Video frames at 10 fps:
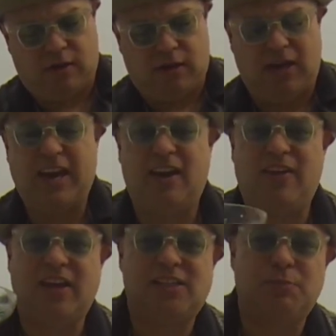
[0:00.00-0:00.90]
And
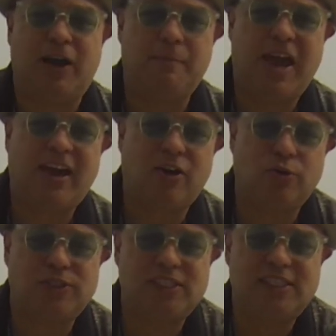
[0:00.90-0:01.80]
that's my
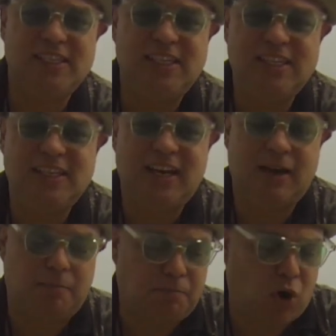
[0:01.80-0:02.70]
Mangosteen
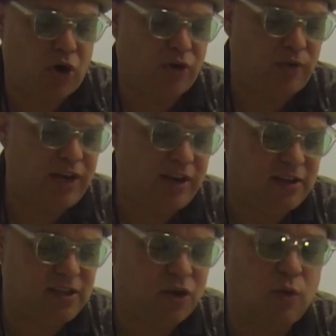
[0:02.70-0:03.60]
Margarita
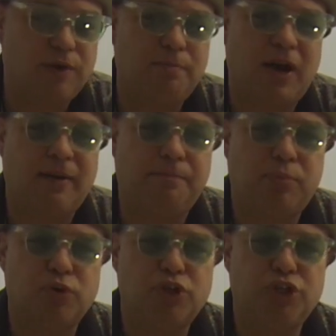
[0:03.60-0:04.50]
to go with my
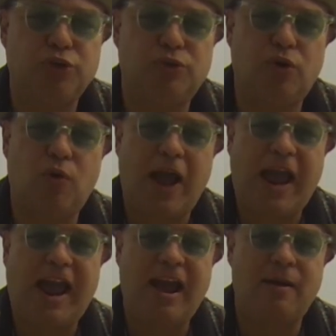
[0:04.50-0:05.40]
prosciutto
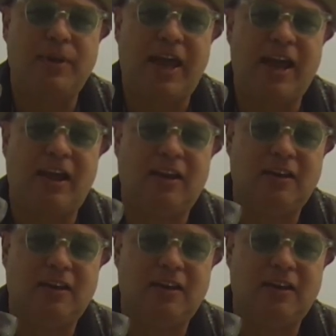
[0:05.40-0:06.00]
ham and